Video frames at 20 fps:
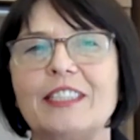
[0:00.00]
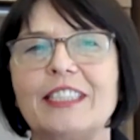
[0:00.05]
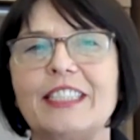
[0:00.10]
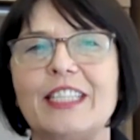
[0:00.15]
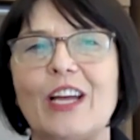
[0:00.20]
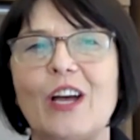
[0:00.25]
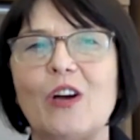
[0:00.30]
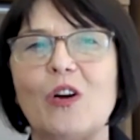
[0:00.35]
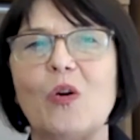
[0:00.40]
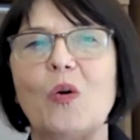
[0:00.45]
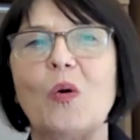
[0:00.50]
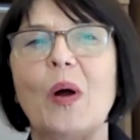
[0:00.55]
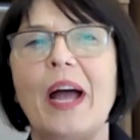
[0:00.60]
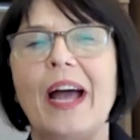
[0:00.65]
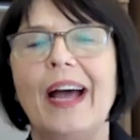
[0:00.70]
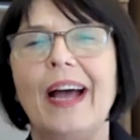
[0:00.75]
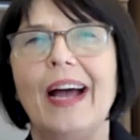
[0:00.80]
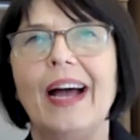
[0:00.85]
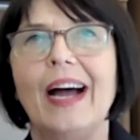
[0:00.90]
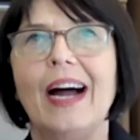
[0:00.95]
So
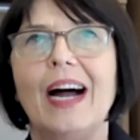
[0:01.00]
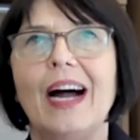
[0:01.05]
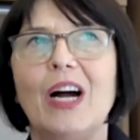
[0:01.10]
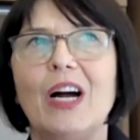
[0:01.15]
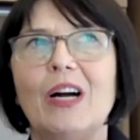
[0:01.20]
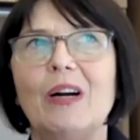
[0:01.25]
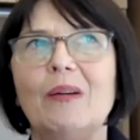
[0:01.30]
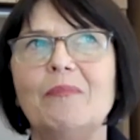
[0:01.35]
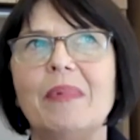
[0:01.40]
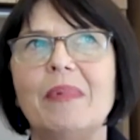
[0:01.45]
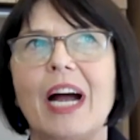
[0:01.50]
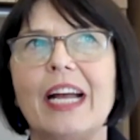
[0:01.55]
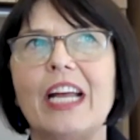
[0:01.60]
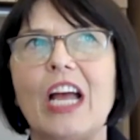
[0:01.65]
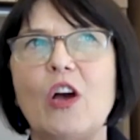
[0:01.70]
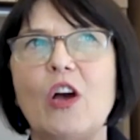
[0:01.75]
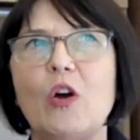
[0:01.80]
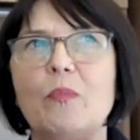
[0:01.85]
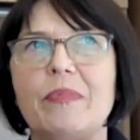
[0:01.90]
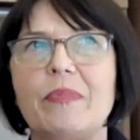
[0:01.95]
I
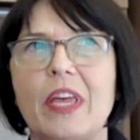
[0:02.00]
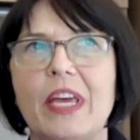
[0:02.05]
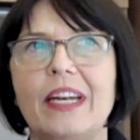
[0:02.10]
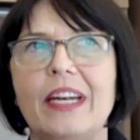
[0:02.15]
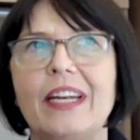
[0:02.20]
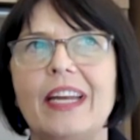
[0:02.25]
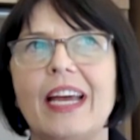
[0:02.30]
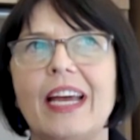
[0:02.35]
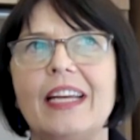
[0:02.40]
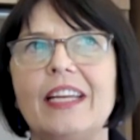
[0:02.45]
hope that,